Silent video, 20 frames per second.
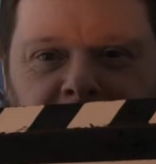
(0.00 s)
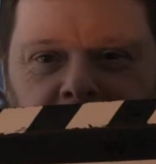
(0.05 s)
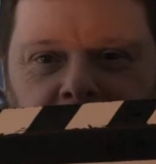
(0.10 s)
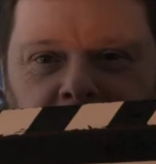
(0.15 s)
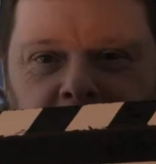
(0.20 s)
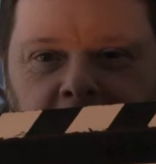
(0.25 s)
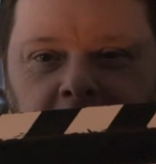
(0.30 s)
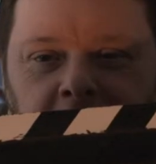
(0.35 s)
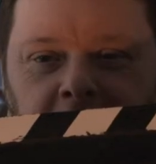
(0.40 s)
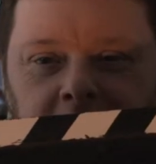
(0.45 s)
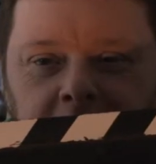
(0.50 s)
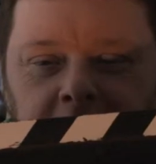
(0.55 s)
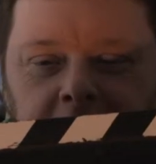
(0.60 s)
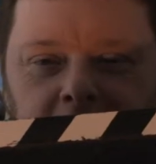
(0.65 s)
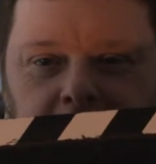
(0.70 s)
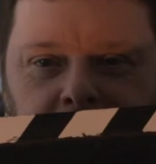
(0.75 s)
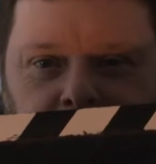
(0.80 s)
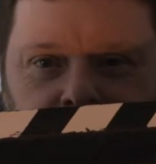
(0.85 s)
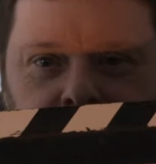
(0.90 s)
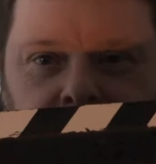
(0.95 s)
of the
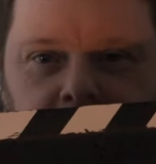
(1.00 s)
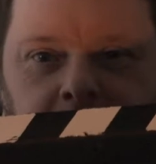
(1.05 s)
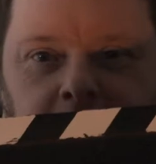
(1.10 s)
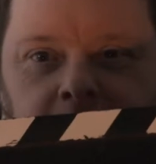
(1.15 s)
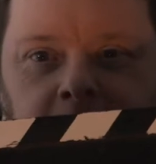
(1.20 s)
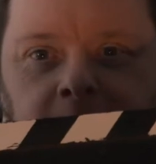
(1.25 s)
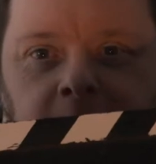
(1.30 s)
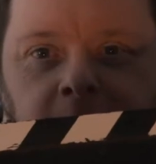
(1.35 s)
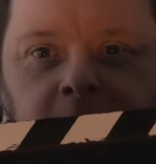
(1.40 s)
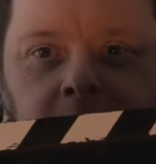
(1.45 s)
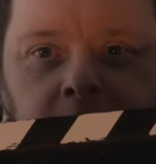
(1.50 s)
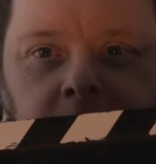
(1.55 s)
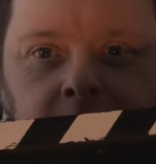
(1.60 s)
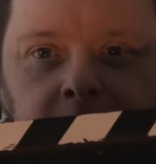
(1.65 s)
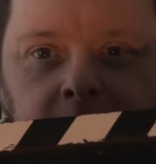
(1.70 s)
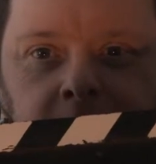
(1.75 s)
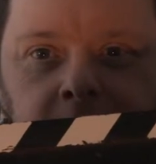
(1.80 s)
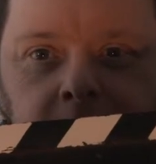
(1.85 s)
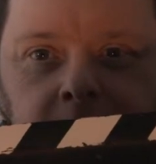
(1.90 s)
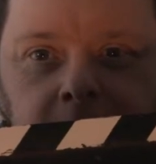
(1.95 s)
year, scene
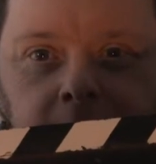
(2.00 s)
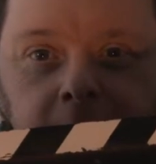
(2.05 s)
one.